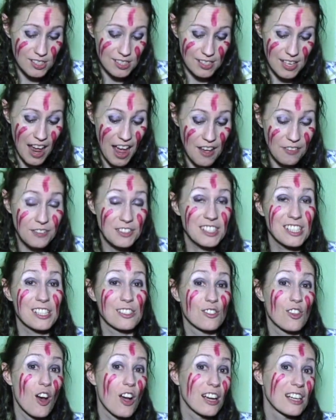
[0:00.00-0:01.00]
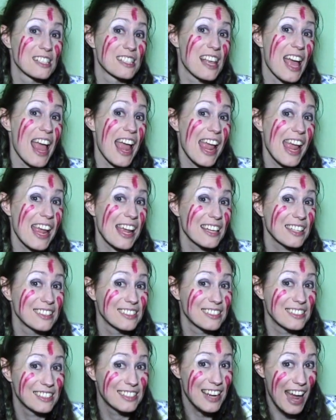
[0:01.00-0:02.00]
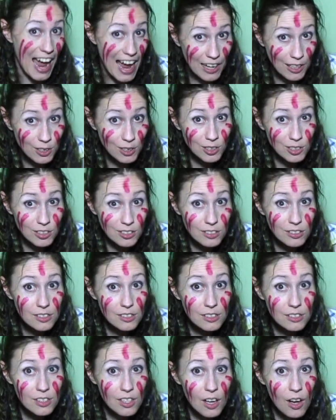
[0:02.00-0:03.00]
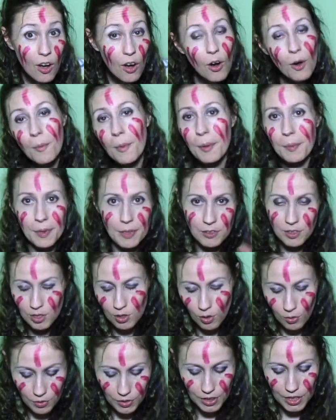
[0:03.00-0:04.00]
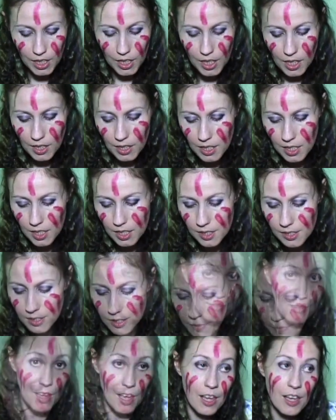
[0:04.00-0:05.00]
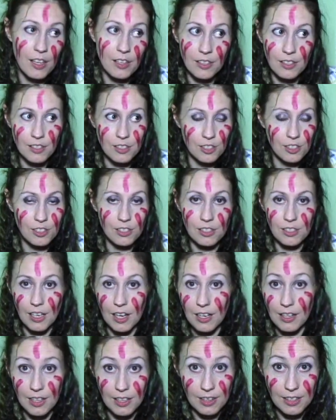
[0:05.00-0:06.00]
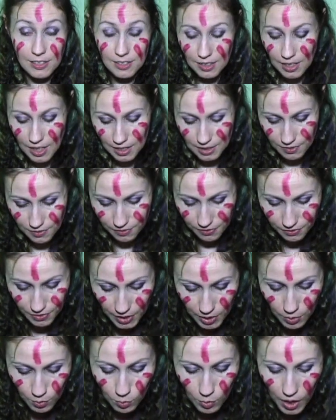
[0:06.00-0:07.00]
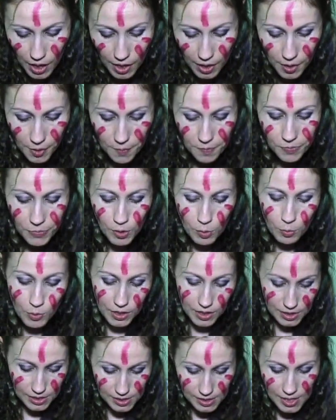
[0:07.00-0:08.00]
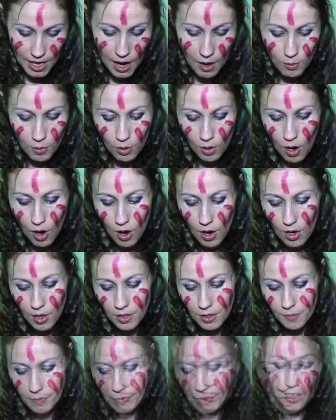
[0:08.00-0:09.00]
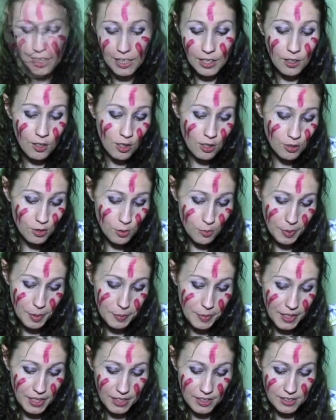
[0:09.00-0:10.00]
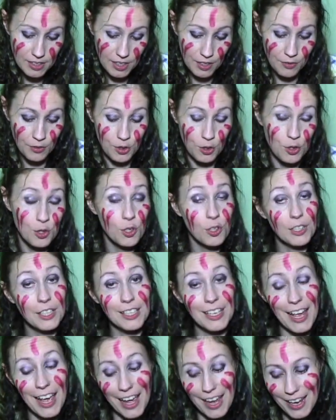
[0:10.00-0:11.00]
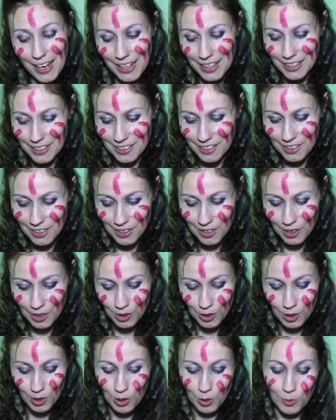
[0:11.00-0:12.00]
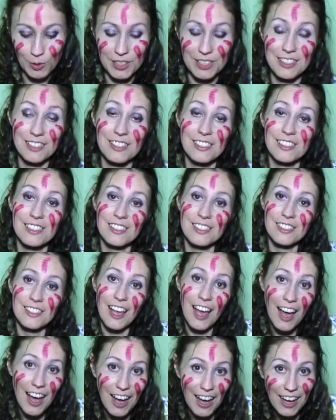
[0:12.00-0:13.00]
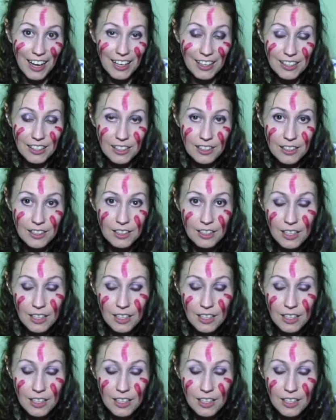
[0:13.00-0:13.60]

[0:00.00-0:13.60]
staff is as long as 8 daggers? Or maybe I'm just overthinking things and they just decide that this class fit well with this tarot card. It could also be because if you turn an 8 to its side,